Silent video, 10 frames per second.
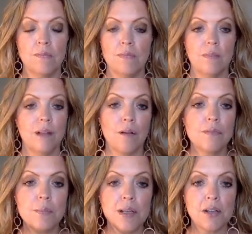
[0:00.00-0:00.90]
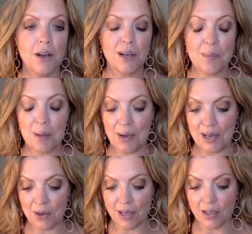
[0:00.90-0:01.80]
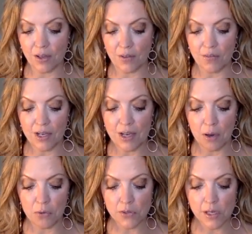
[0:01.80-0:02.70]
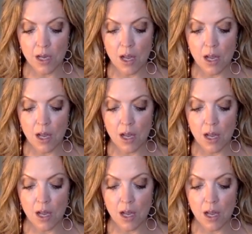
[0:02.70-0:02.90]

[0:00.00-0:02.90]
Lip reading: loved me talking about my earrings on the videos,